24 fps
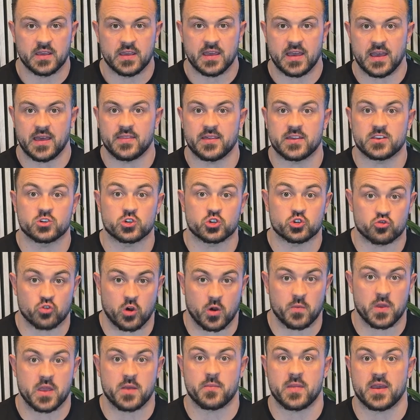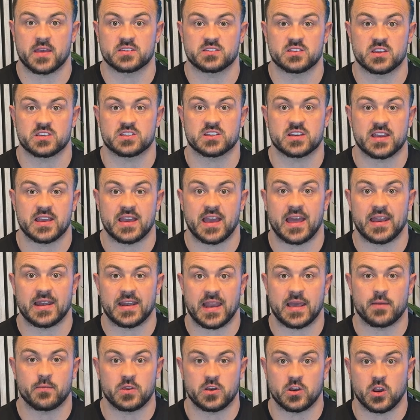and then just drop me a message and
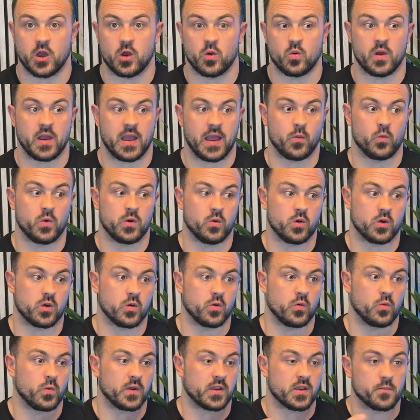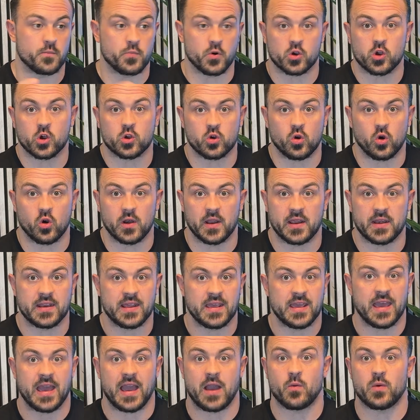let me know, and we can book a call in
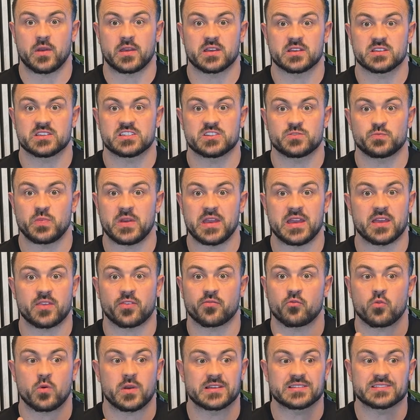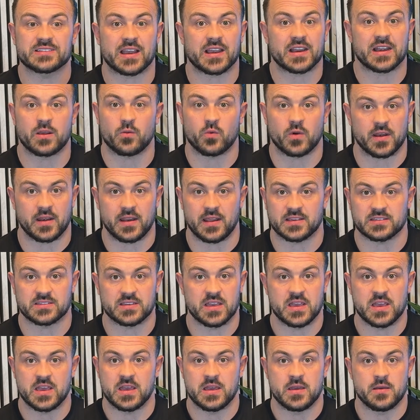and we can speak through exactly what it is.
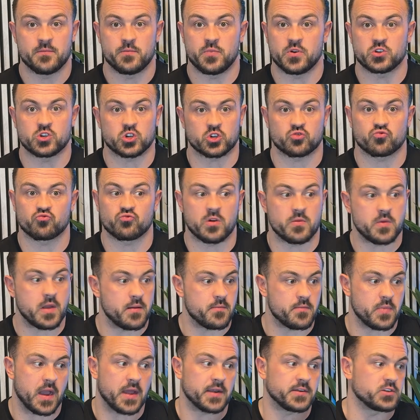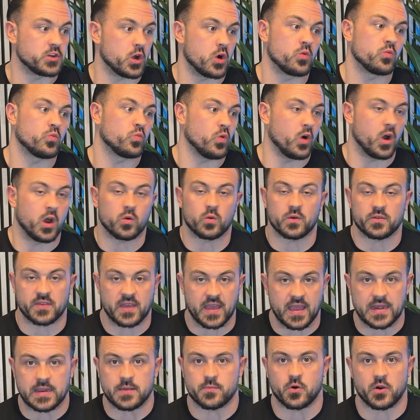But just remember, I don't work with
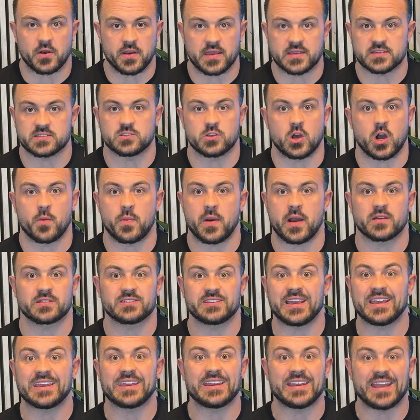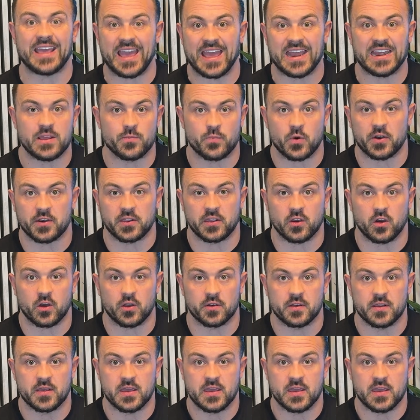anybody. It's not about taking anybody on.